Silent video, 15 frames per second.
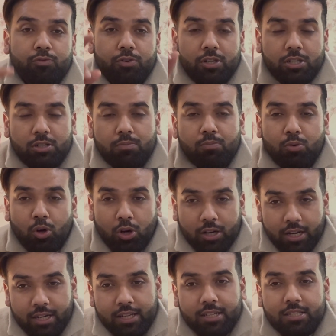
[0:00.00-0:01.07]
first block
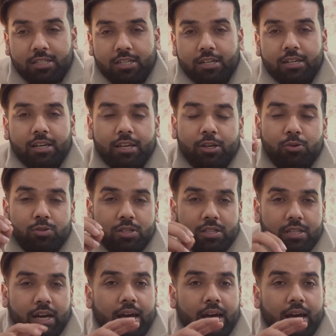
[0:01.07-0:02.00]
it instantly using the